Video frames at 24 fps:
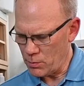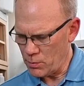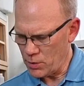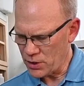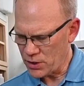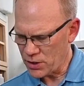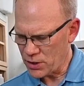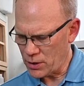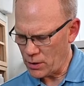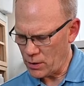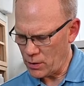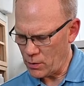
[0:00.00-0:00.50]

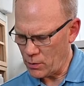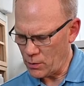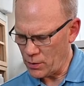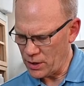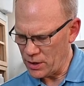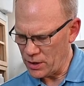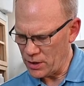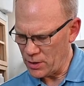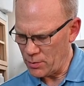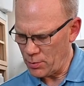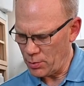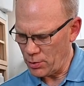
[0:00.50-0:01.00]
Misco we
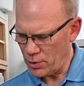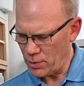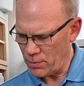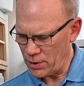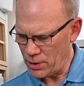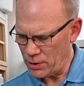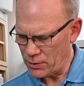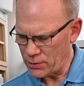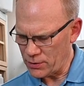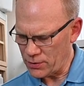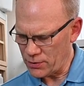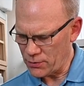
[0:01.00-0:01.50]
need to put
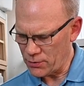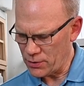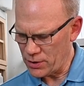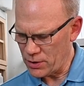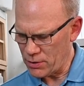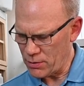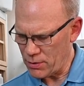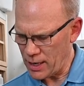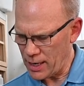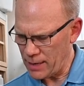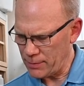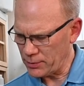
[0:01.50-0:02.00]
about three
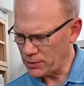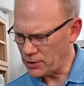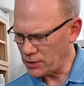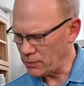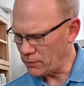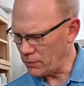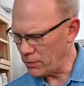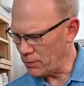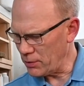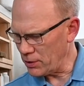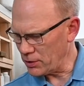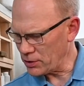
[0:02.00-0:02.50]
drops so
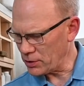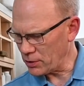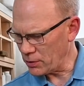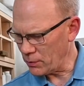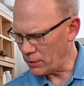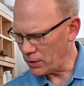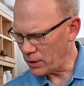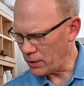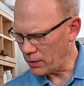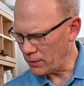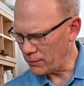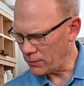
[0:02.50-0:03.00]
we make sure
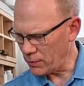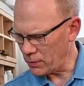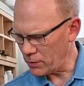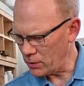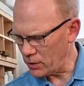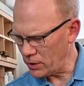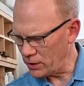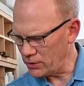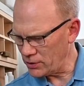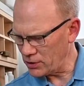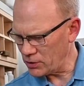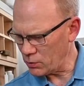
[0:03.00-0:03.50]
we cover the
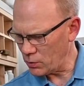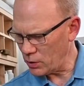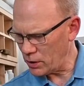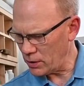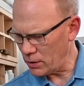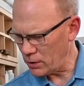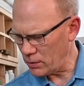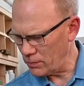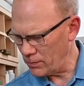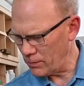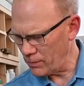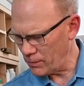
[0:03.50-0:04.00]
lens
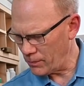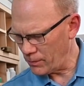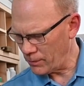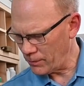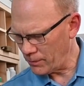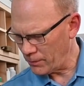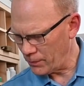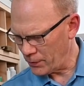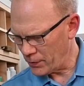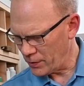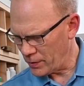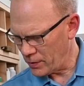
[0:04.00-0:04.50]
well
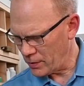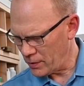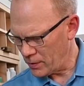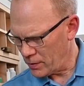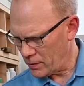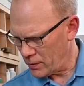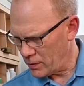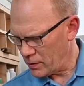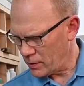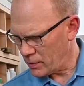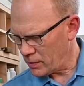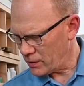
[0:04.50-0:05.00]

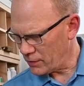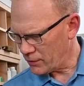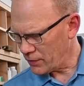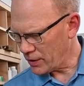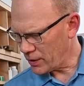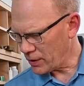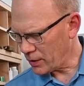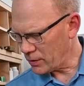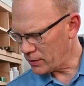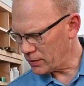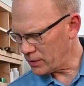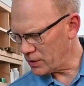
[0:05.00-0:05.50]
I've
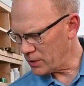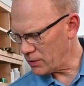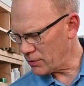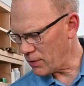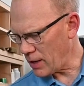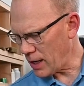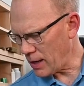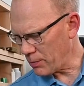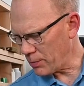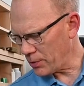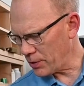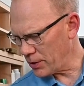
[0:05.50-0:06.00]
got a clean
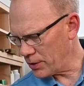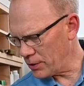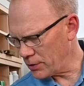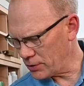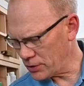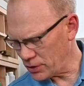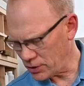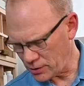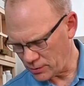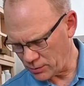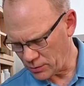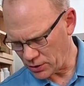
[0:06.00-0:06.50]
dropper here
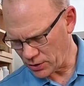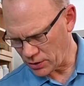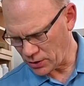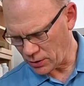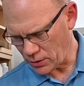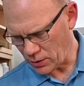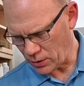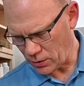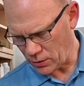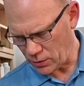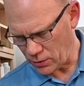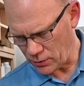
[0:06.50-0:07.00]
so I'm just
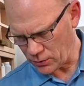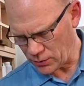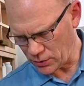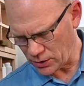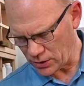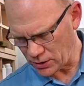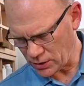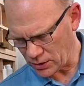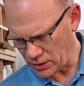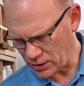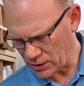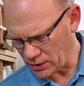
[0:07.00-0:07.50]
going to close
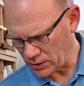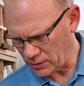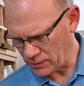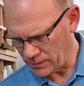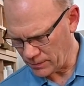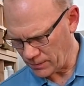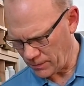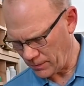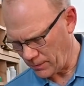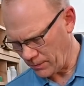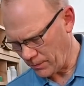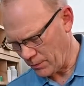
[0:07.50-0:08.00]
this
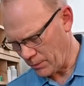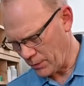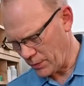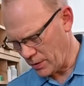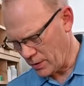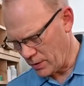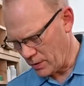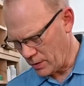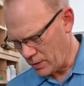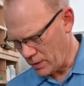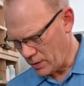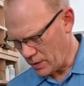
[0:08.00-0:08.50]

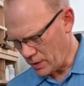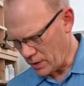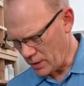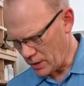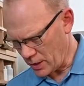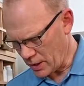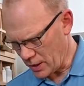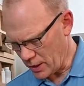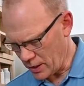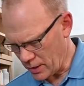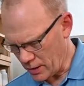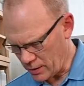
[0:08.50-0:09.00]
and
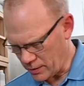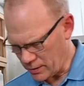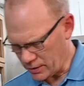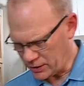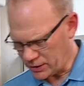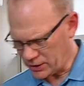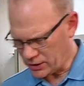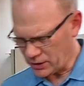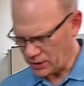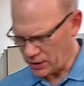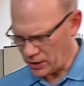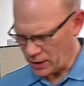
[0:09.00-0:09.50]
again,
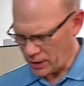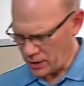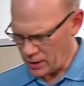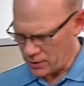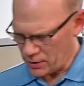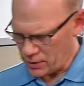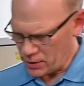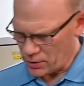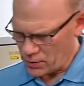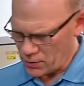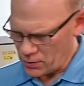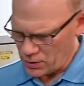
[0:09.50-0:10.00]
it's sitting
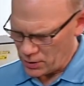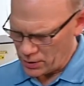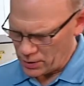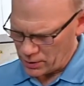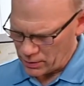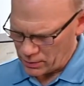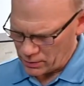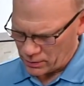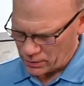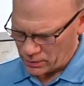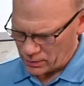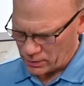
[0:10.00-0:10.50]
on the
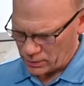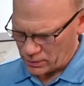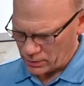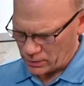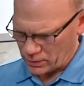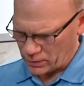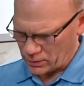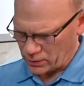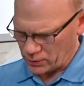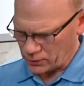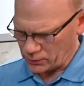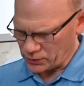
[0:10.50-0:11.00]
unit,
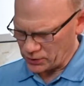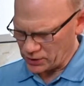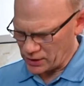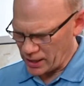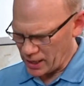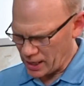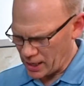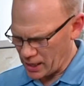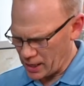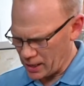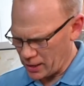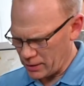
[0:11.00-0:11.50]
close
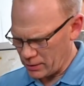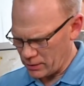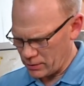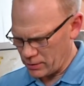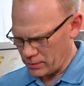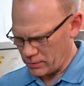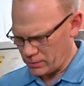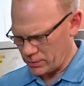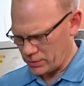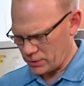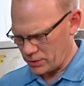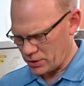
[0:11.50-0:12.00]
the eye, oh,
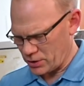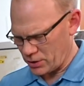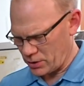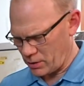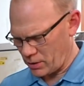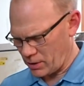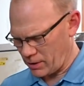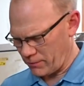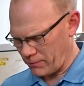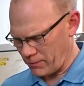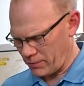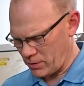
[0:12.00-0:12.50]
it shut
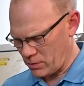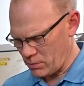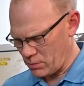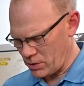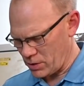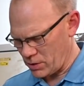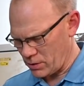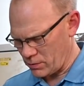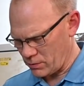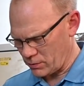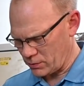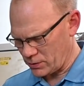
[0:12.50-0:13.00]
off on
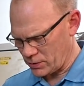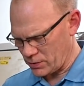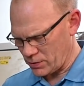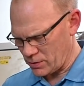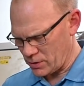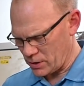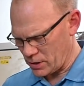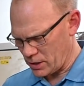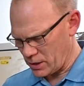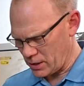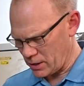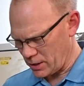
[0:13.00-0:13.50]
me,
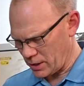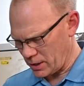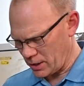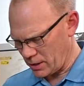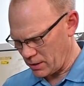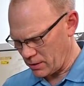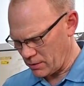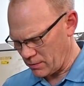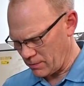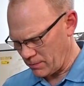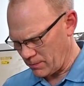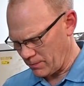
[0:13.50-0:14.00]
turn it on
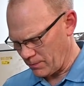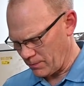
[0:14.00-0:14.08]
again,